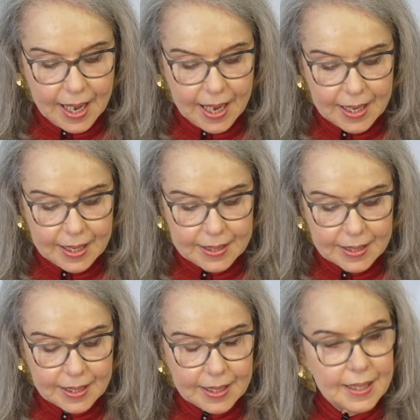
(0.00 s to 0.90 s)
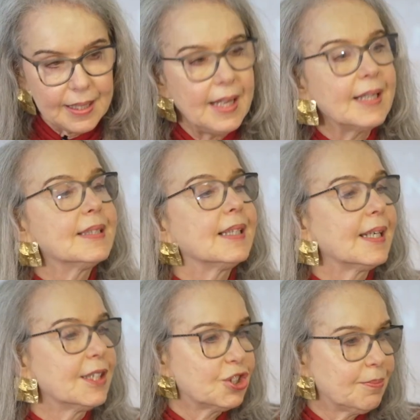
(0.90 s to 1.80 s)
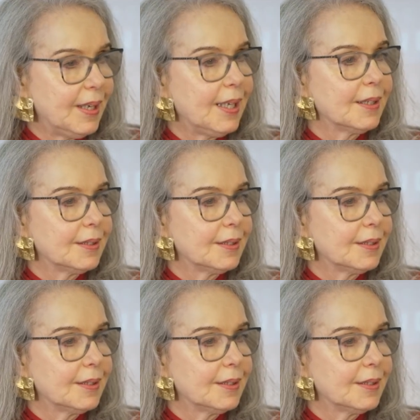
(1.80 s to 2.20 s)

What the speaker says: and they astonished me.